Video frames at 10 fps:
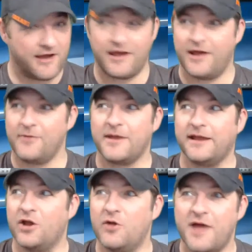I
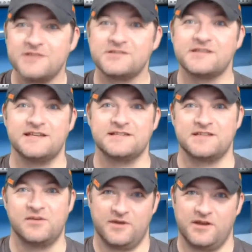mean, imagine this,
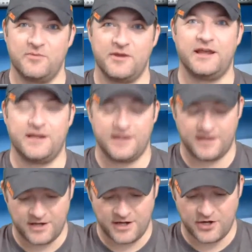
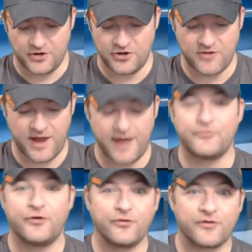WWE. You have
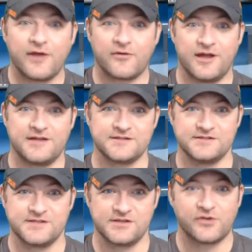2 great
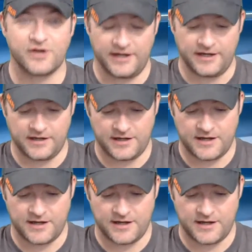wrestlers in the ring